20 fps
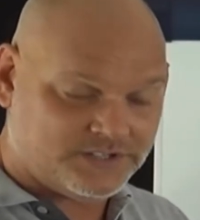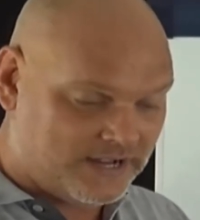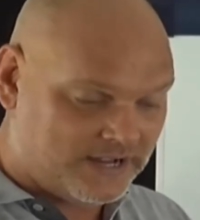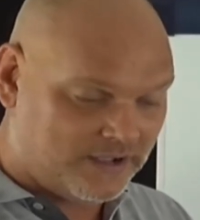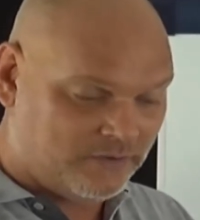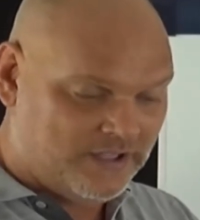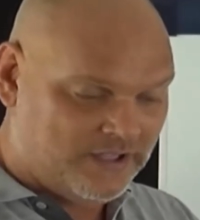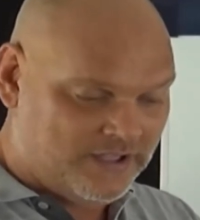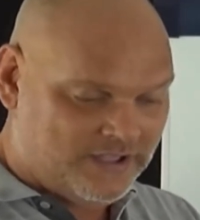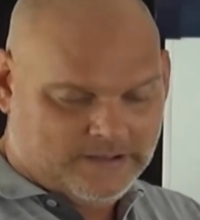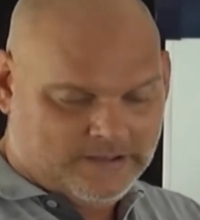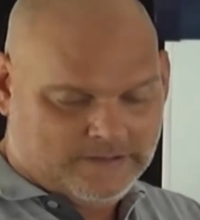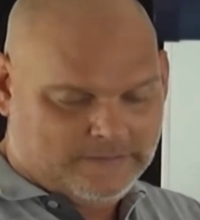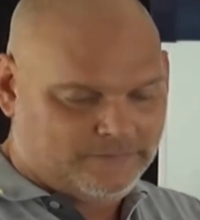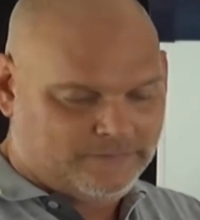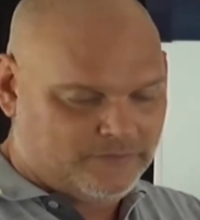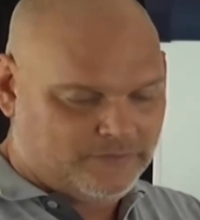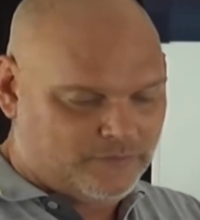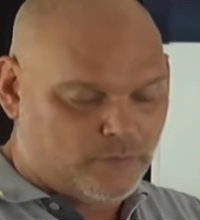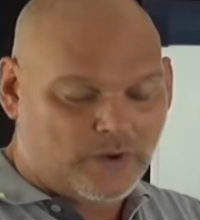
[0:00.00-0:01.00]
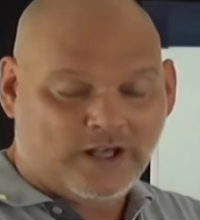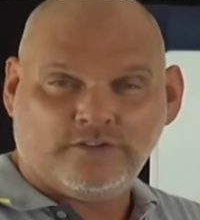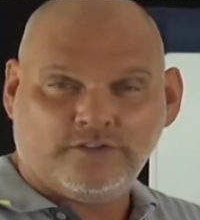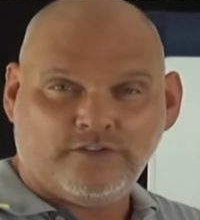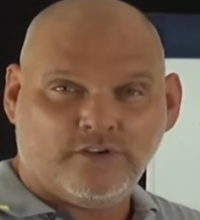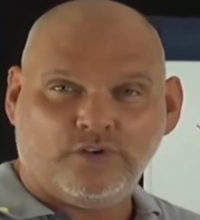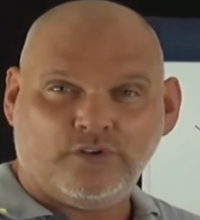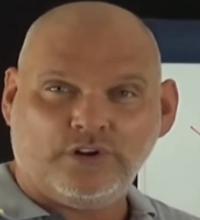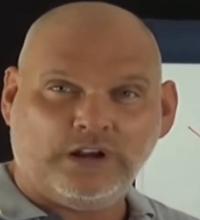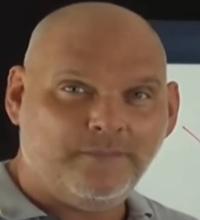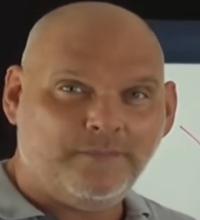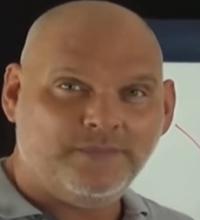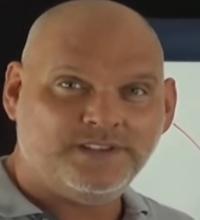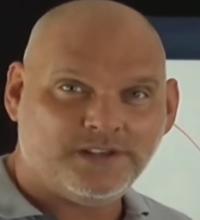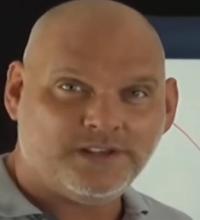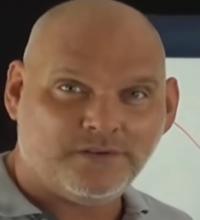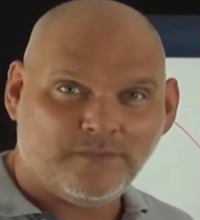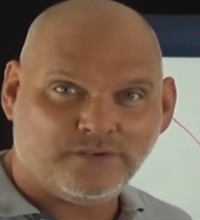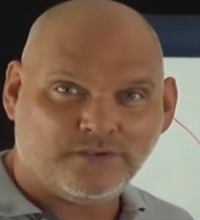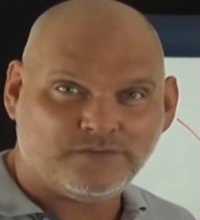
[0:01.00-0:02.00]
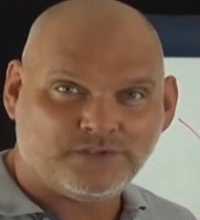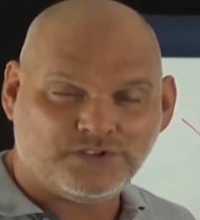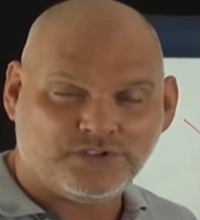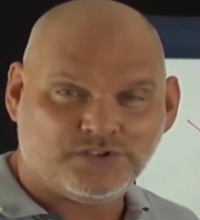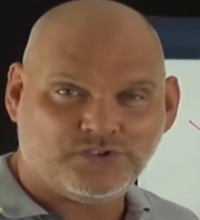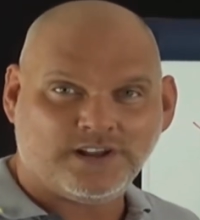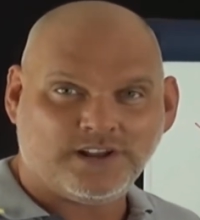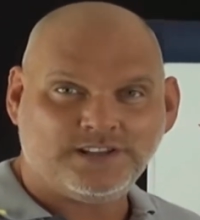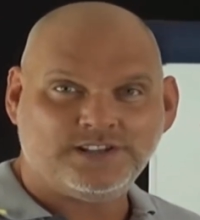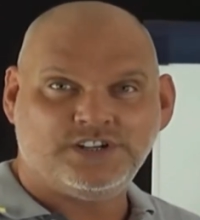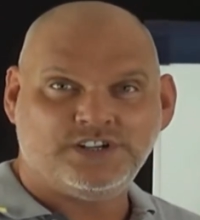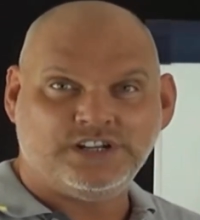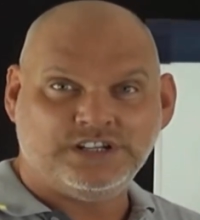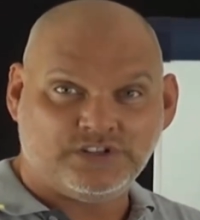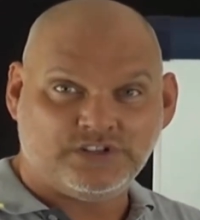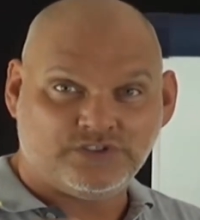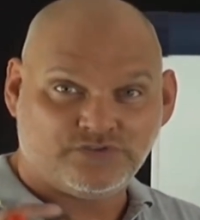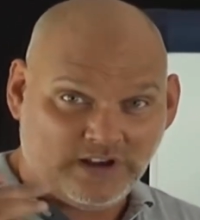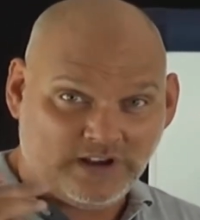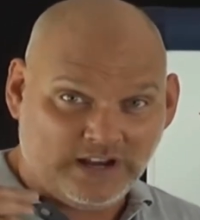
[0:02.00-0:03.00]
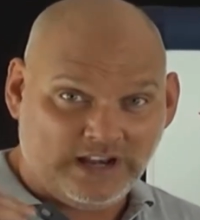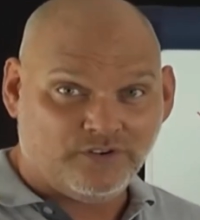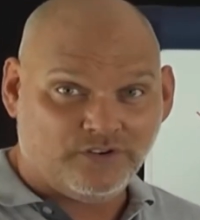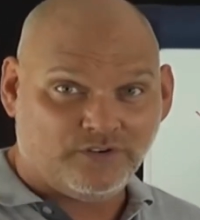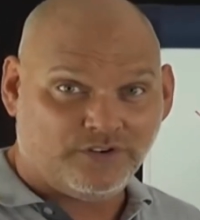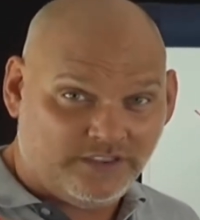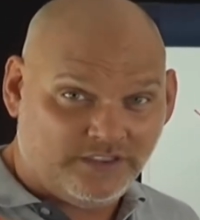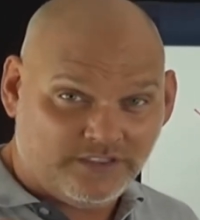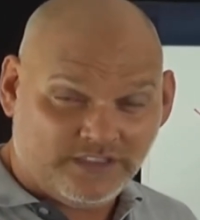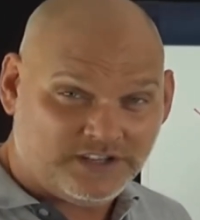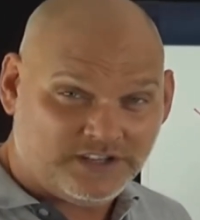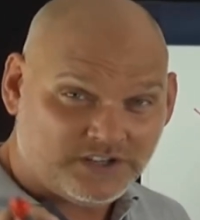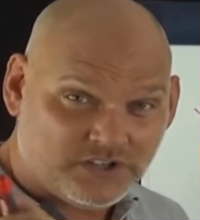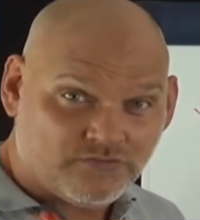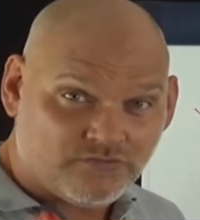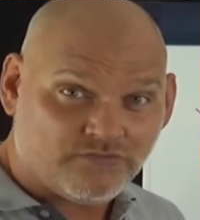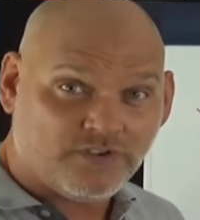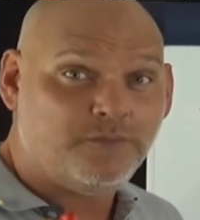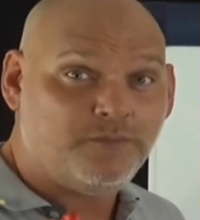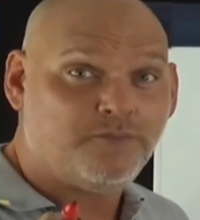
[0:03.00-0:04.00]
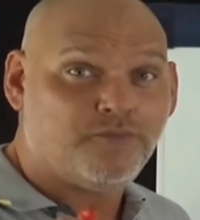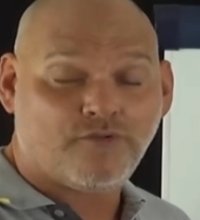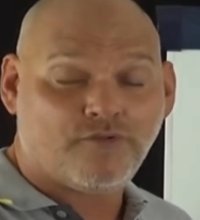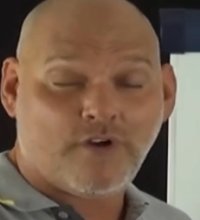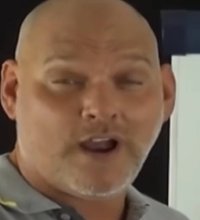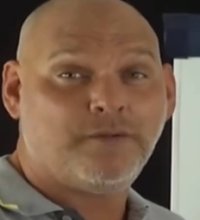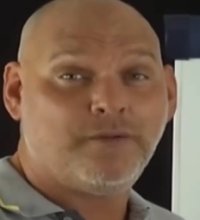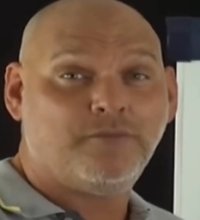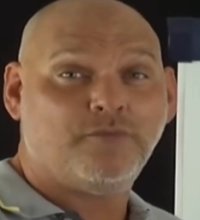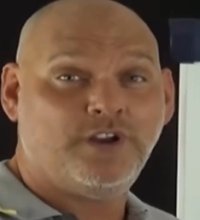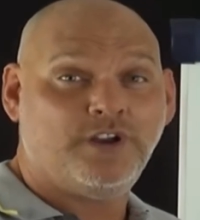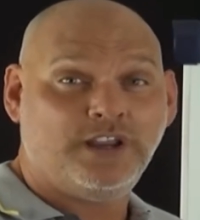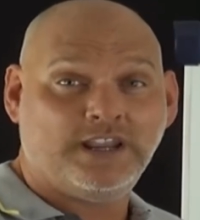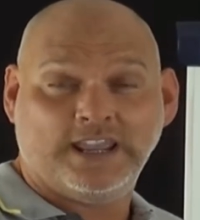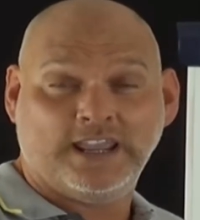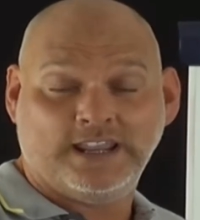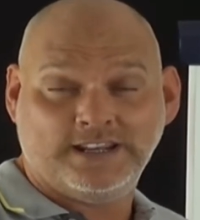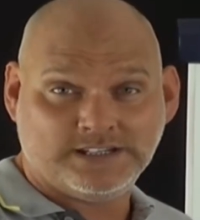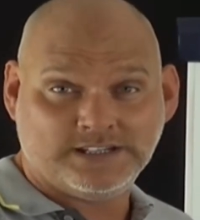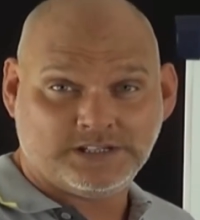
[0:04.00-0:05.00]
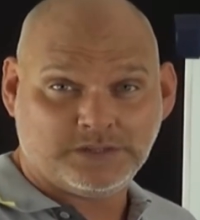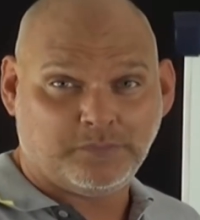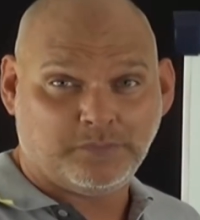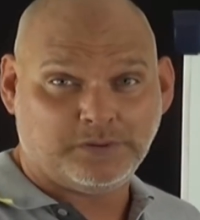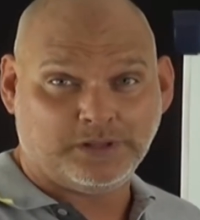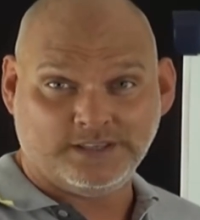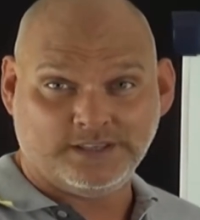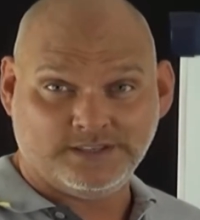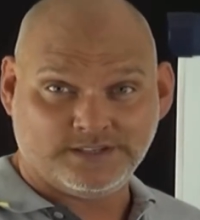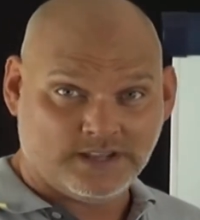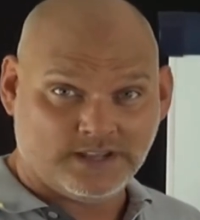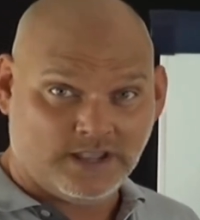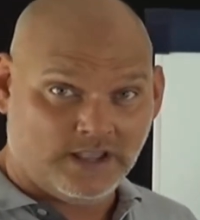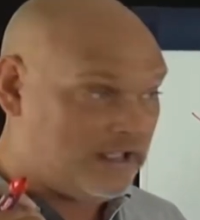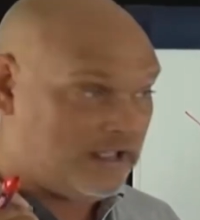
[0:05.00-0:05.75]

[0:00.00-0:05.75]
Now, while there are unlimited amounts of strategies, there's really only these three primary key disciplines.